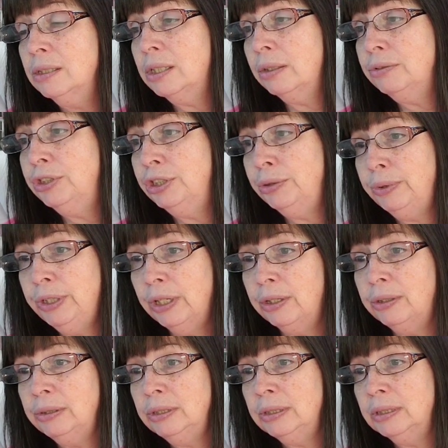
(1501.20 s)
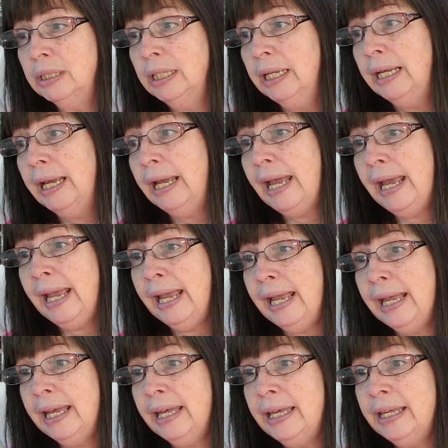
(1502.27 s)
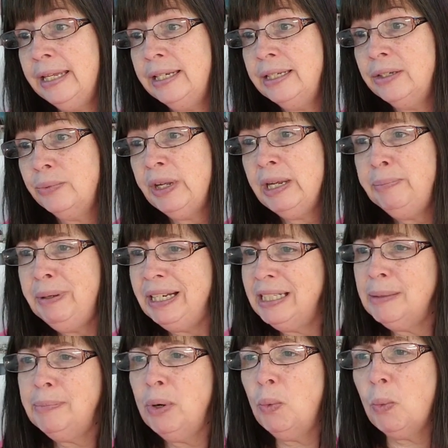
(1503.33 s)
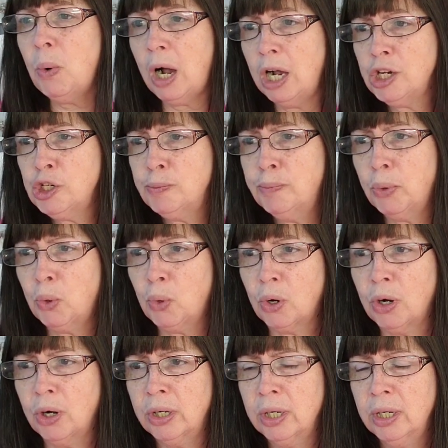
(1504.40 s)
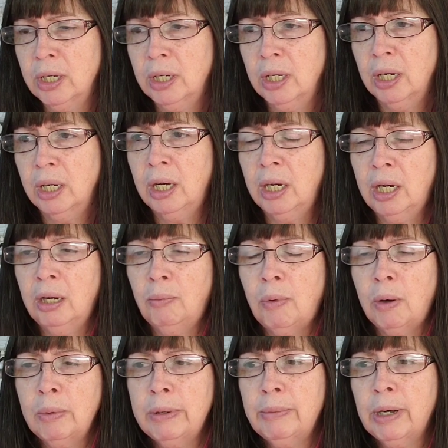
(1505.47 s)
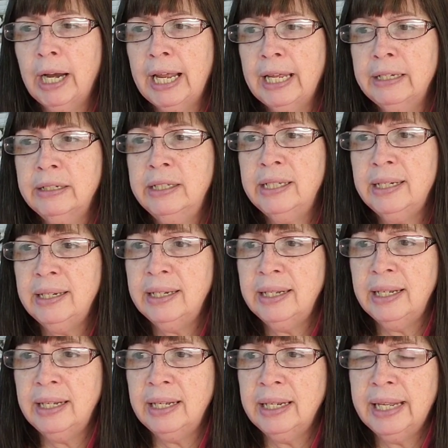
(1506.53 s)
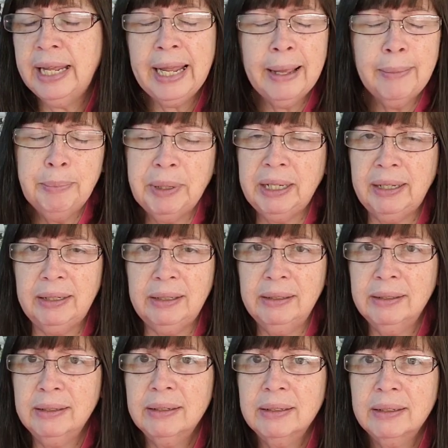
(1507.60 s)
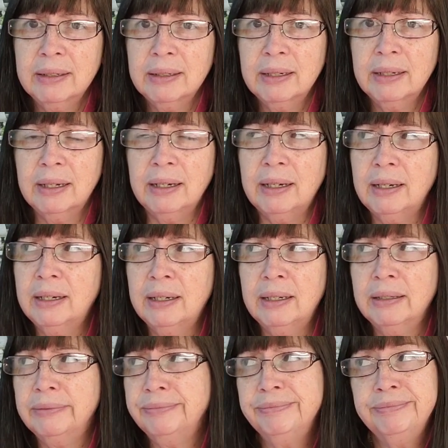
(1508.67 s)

So two of those. And we had picked up a washboard um, while we were antiquing, camping uh,